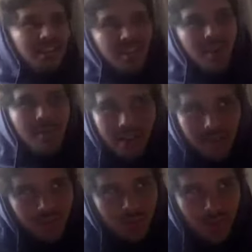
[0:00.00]
I mean, I, it
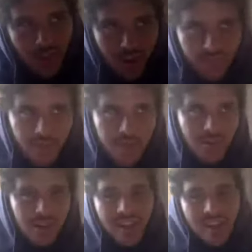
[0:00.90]
was really hard for me to
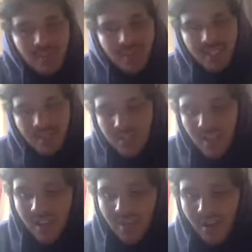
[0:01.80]
relate because it was
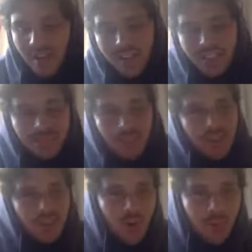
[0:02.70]
talking about like these
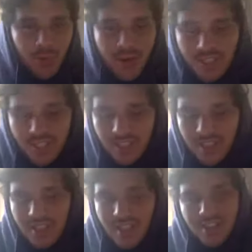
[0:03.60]
major
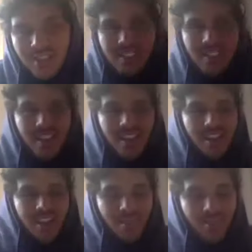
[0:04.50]
corporations, and
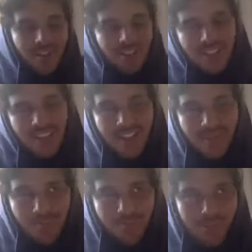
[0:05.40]
yeah, but also,
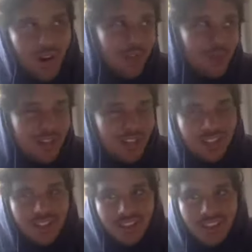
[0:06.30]
we're in.
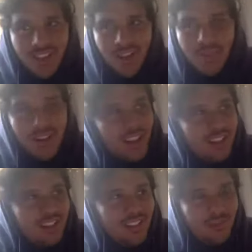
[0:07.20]
I'm in like
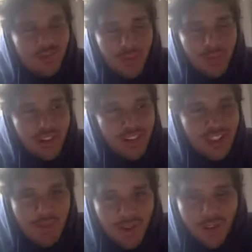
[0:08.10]
I'm literally in the
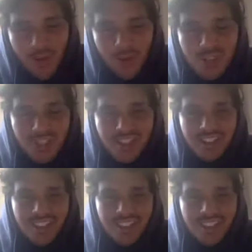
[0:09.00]
middle of the ocean.